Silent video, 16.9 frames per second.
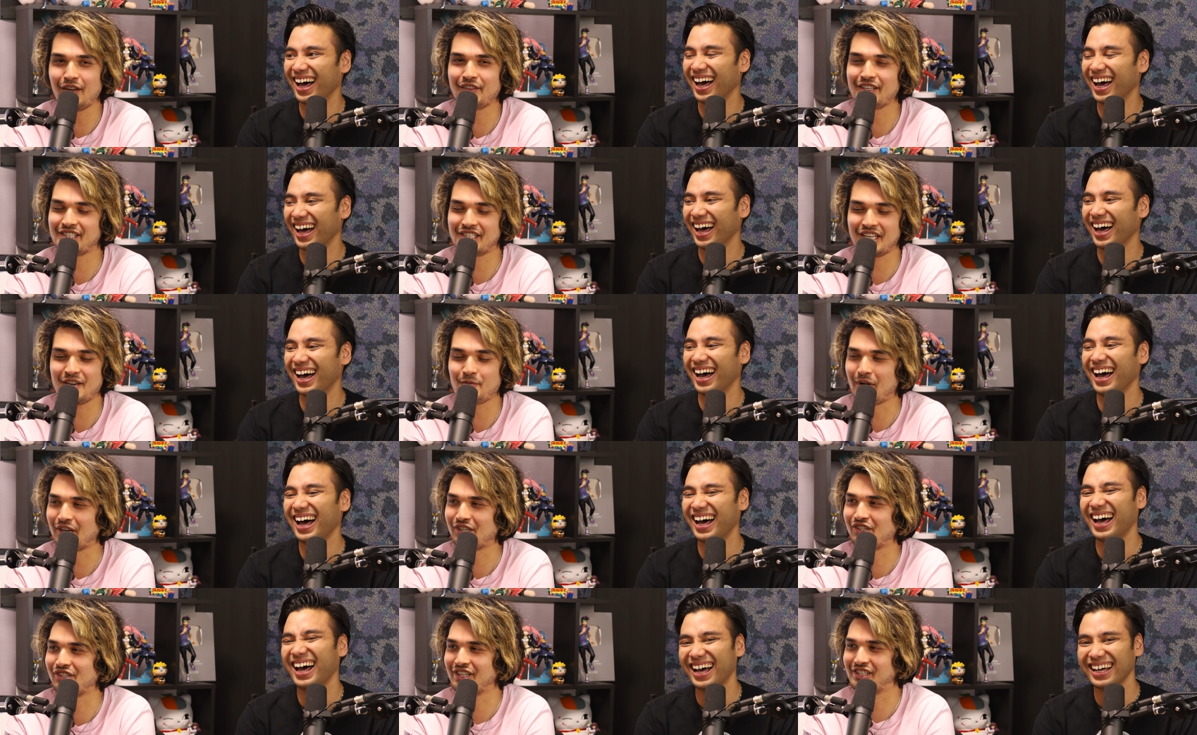Speaker 1: love the
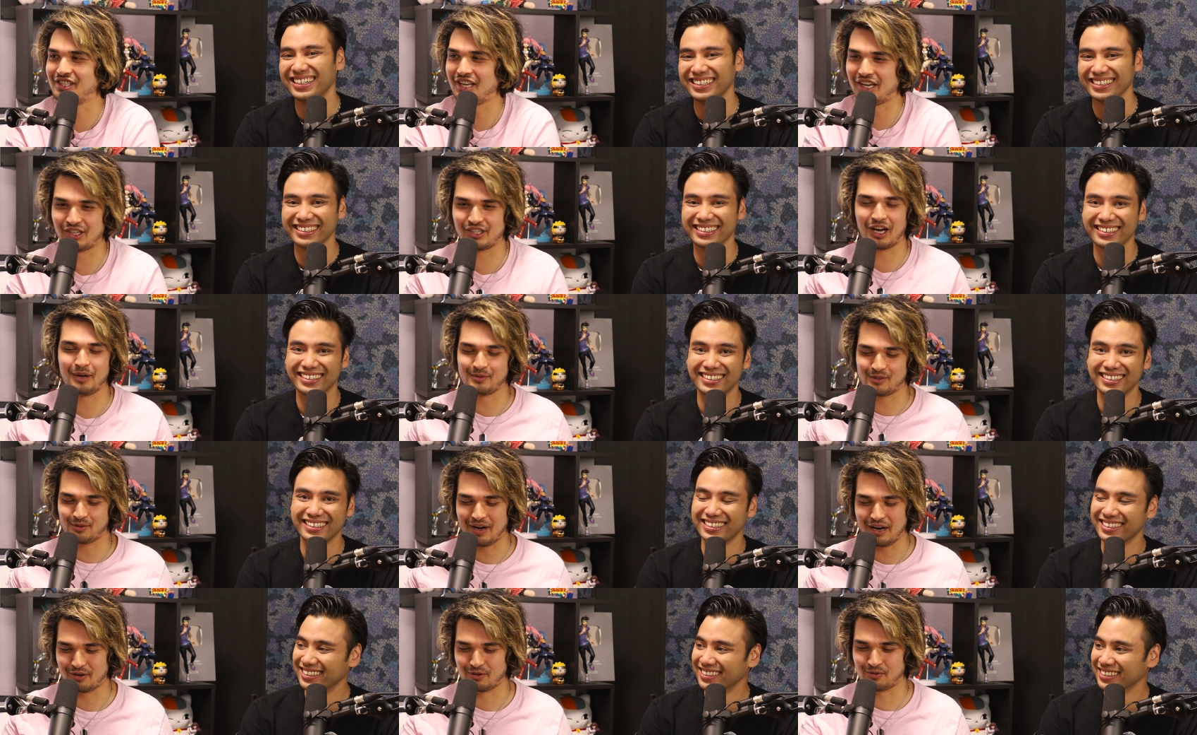scene where she just like
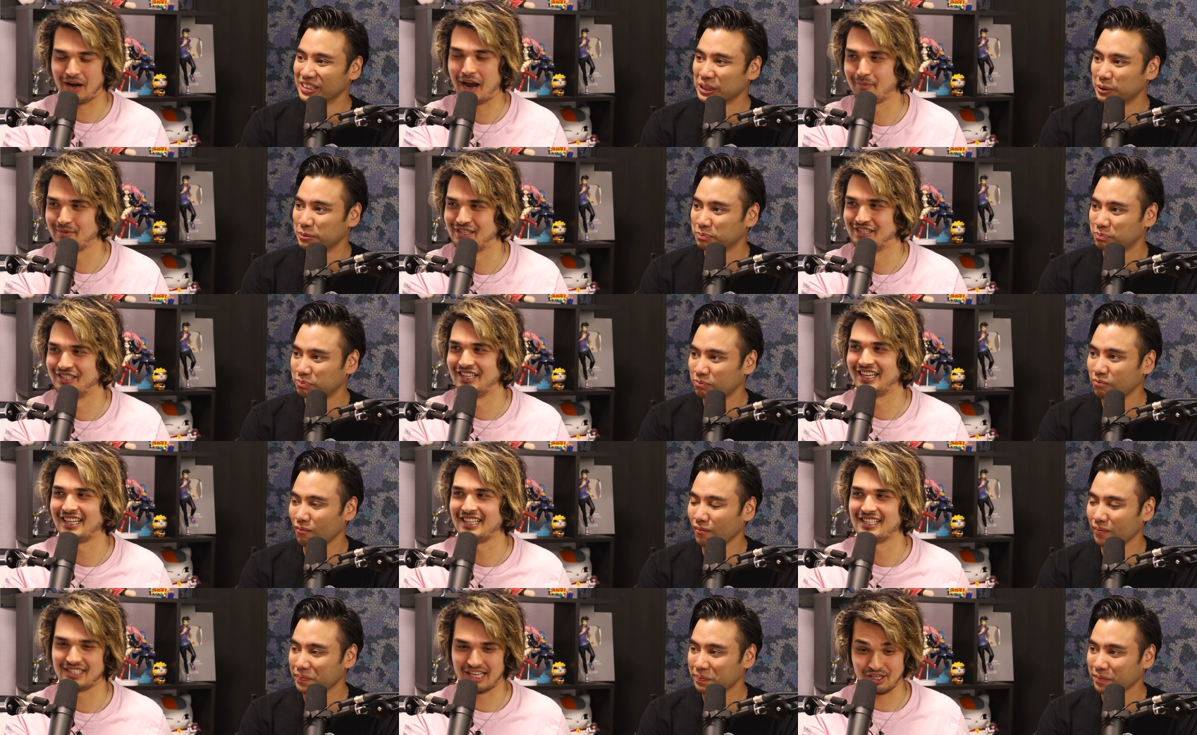comes around, grabs his
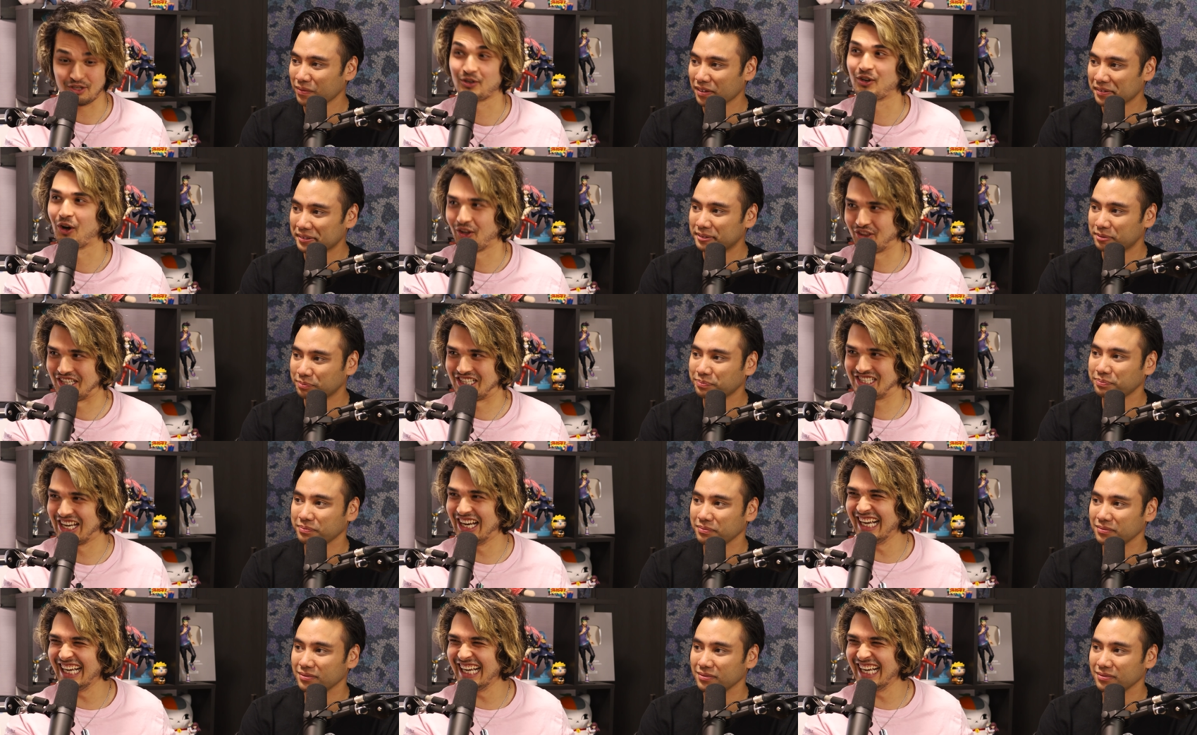dick and is like, you got this.